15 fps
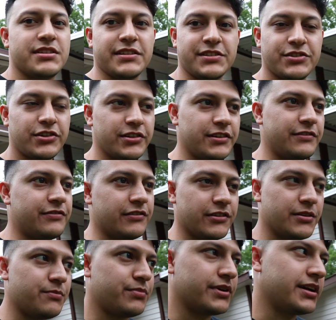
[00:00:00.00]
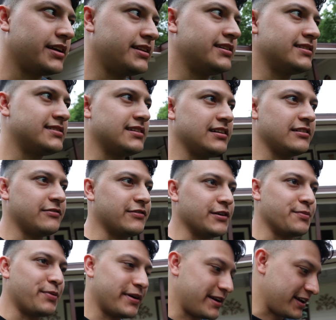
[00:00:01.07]
sold it for, but I did sell it for a
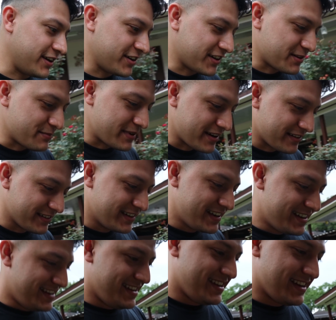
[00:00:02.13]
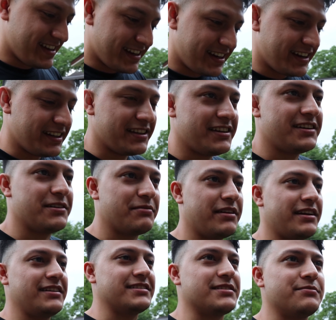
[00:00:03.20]
pretty good amount, and I ended up
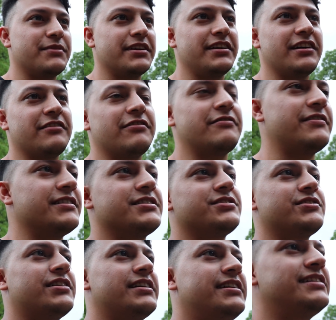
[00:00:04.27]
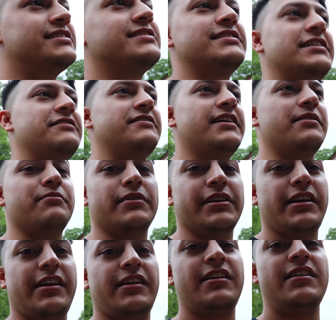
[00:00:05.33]
getting some money off of it. So I did save that
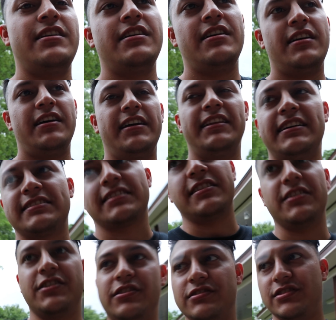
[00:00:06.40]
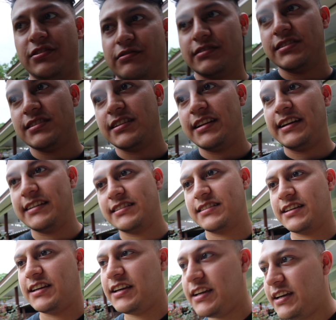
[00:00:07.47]
money, and that's gonna go towards the
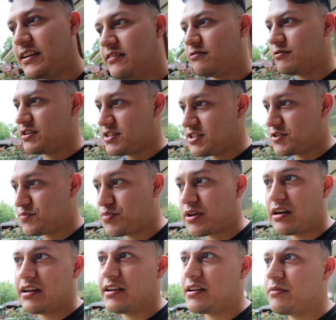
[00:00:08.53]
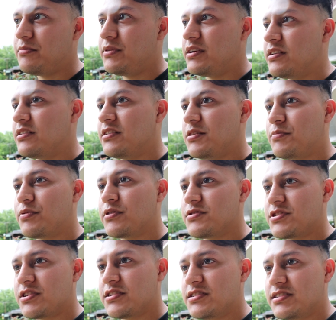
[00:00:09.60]
next kit, which is probably gonna be another
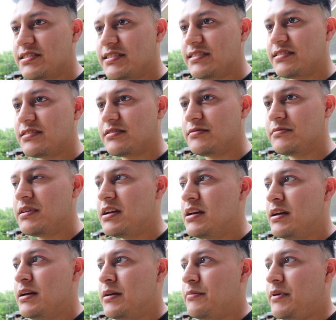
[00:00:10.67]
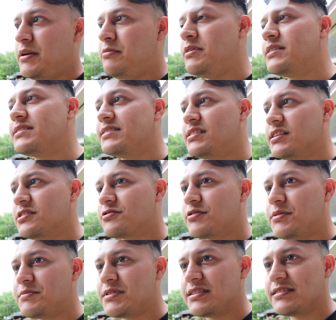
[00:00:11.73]
Procharger system, maybe a
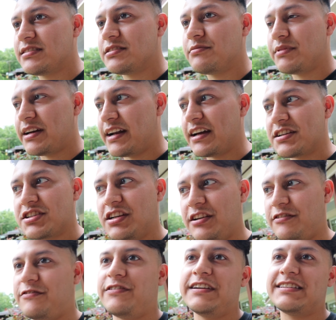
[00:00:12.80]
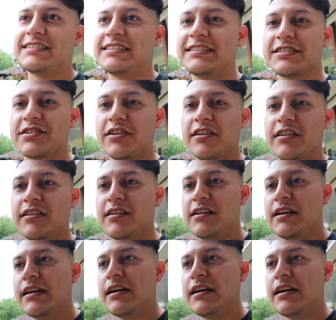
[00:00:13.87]
6-rip system that actually fits this car.